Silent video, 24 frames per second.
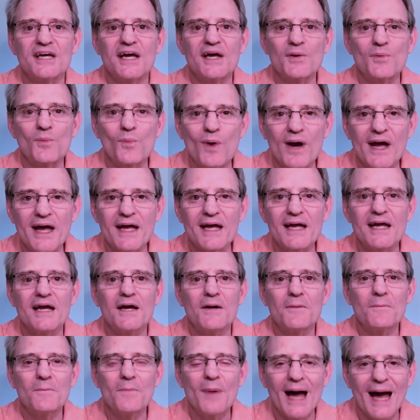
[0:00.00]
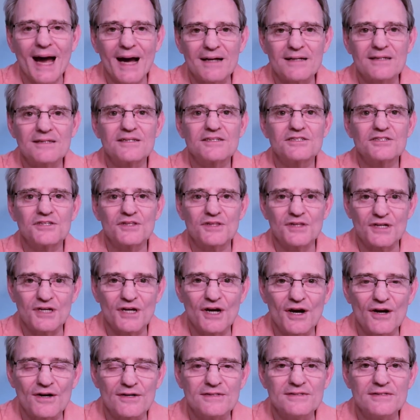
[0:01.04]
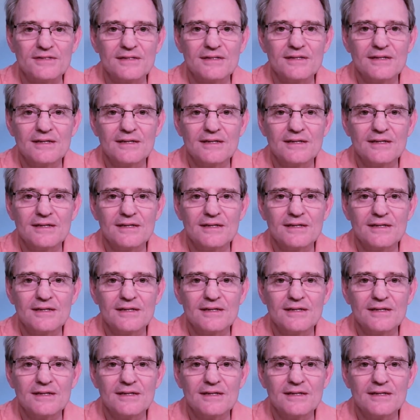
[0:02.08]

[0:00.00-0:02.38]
a way back to the garden.